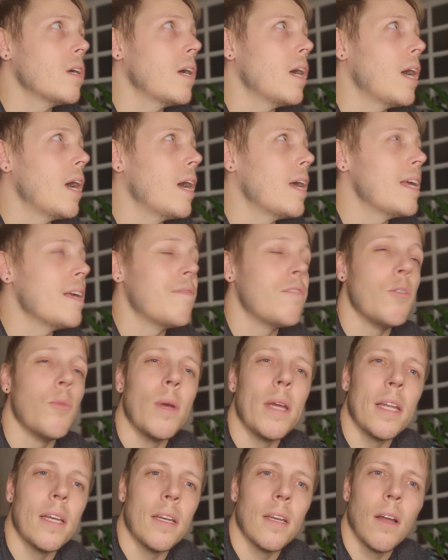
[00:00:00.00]
uh, if you
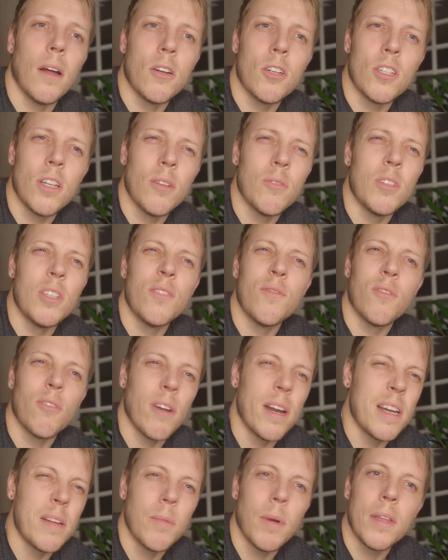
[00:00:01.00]
eat in large doses for
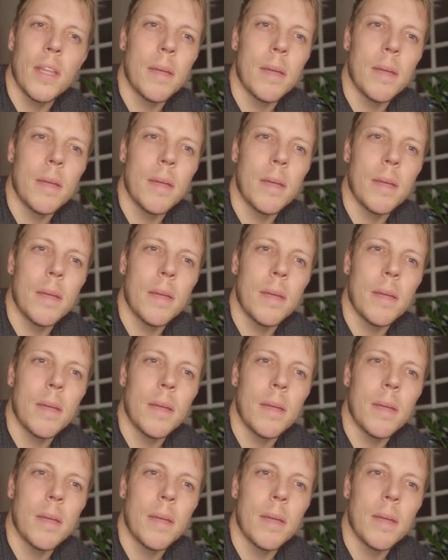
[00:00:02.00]
anyone,